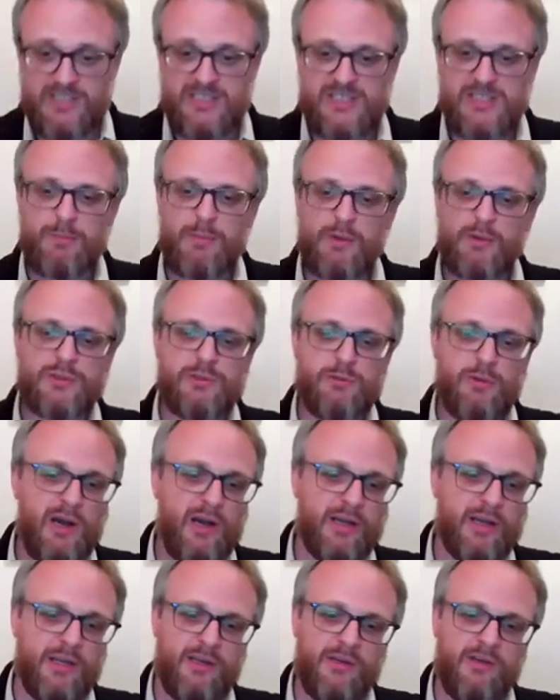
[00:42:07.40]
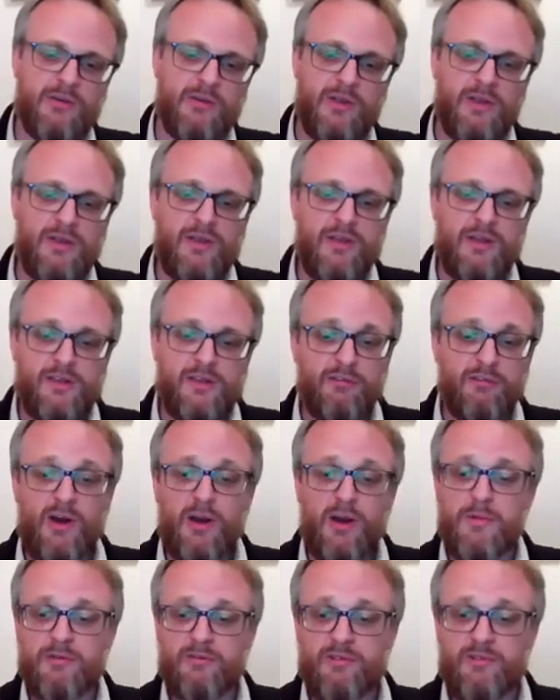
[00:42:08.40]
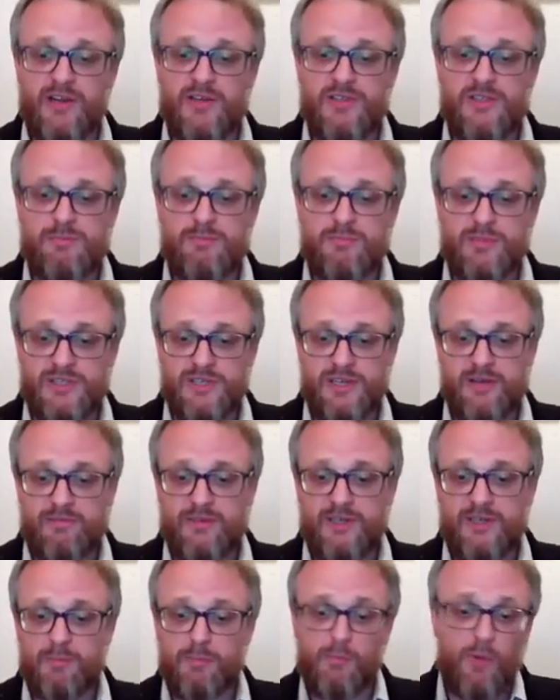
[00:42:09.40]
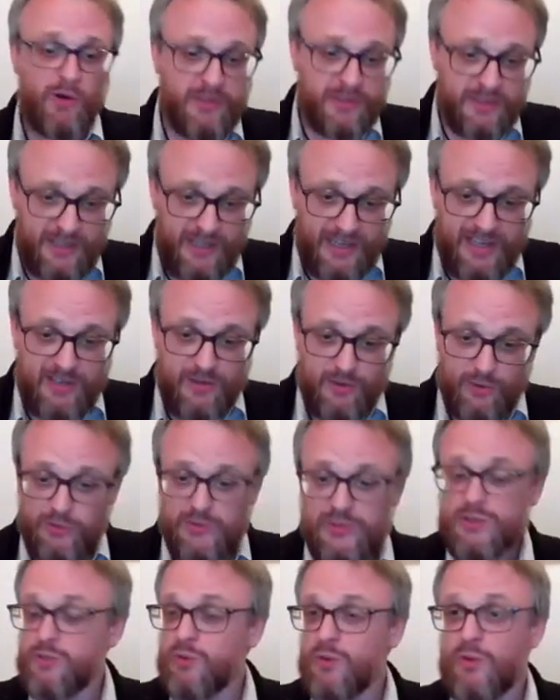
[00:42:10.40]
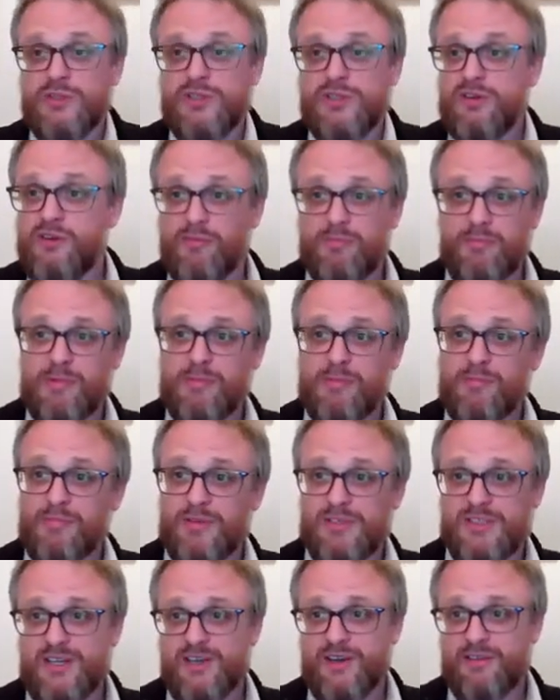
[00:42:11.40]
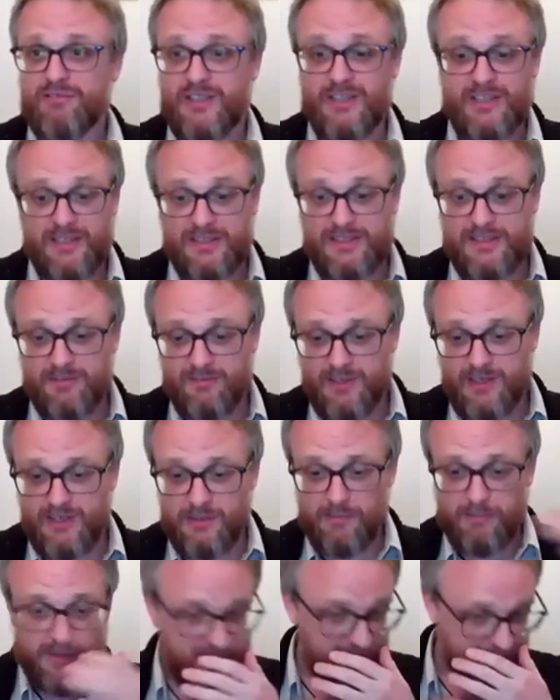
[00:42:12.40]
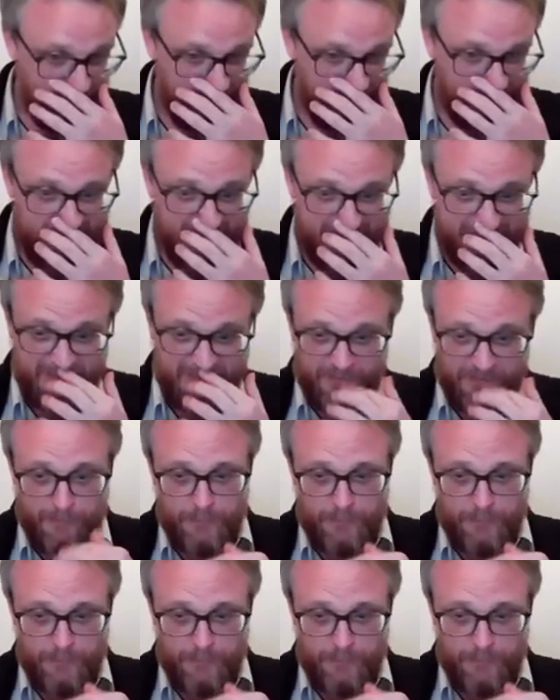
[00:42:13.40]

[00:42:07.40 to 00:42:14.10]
reasonable to argue that Roman roads preserved in the modern day ought to also have been preserved in intervening periods.